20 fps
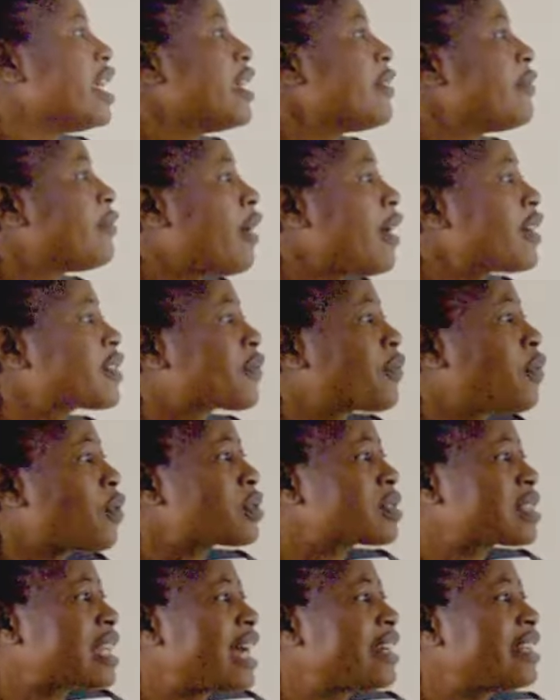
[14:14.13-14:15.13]
involves
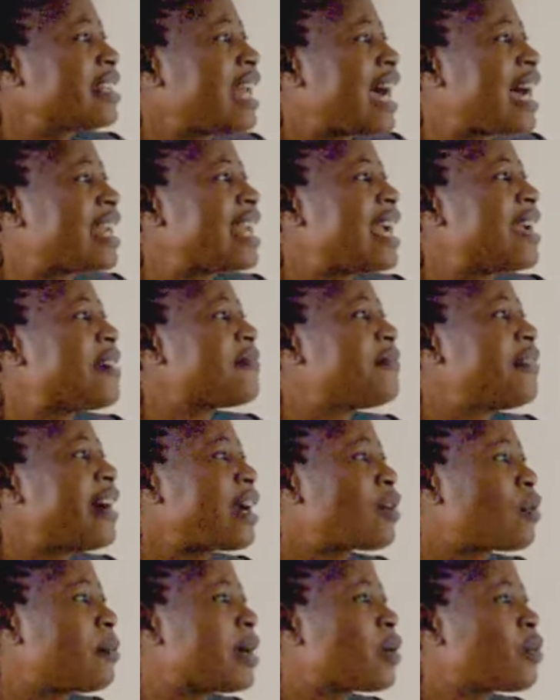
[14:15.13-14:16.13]
fostering an
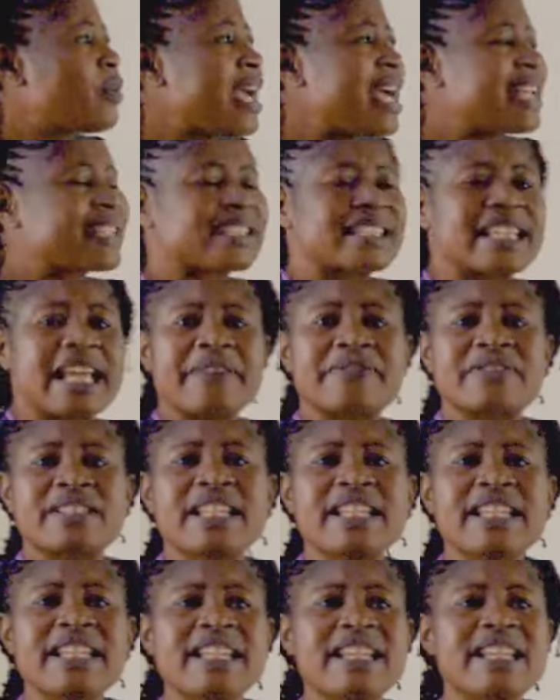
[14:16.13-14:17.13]
environment where
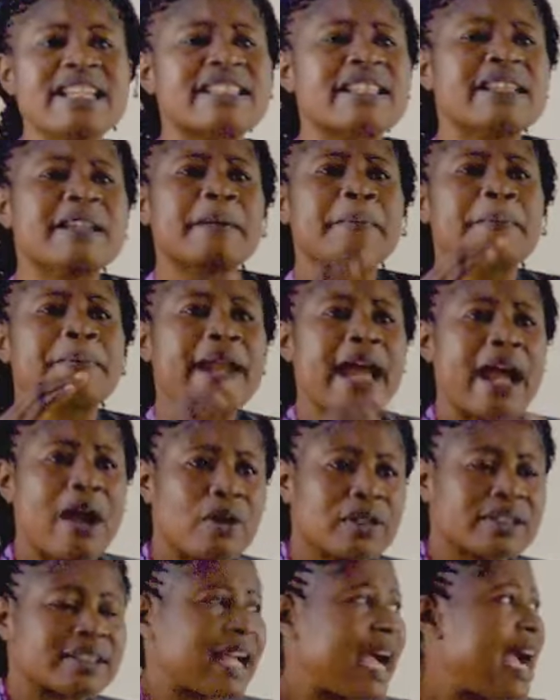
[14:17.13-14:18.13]
safety is
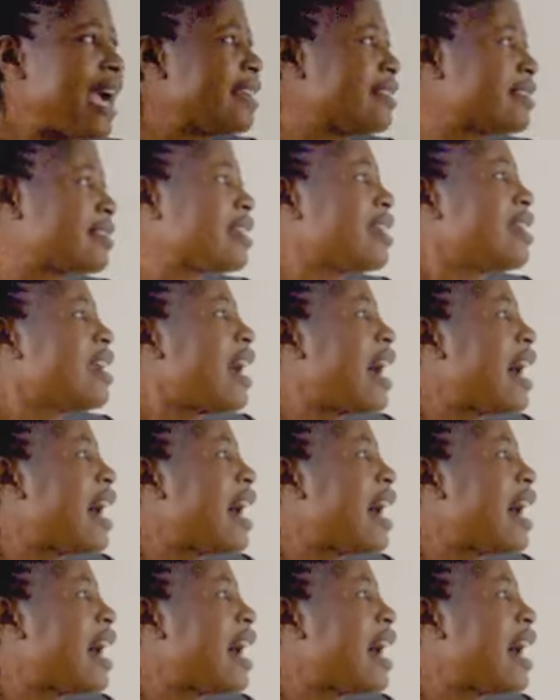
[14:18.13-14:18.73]
prioritized